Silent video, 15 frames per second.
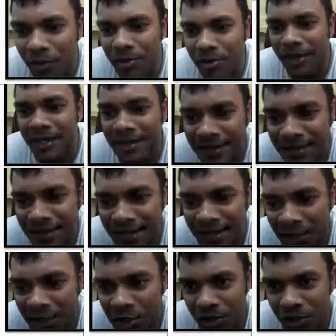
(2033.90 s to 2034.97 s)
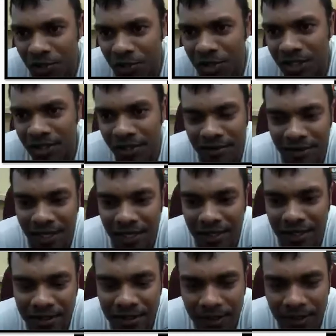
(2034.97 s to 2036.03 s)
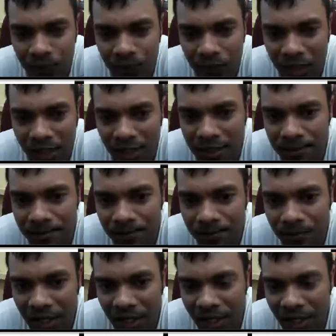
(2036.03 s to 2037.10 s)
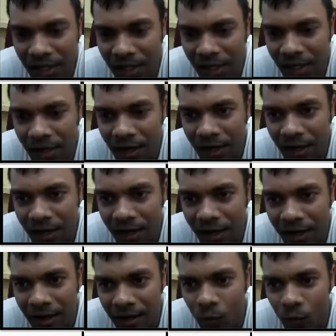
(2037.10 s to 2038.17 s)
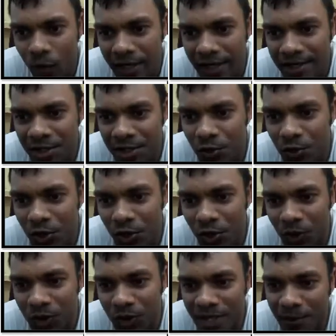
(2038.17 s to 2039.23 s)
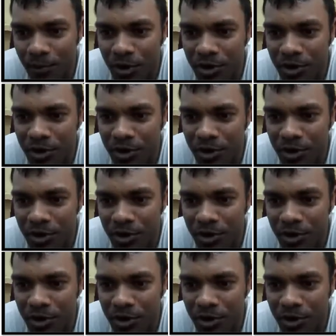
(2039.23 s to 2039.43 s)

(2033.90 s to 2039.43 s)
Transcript: Now, here, here is the, here is an important point, I think, about the Dropbox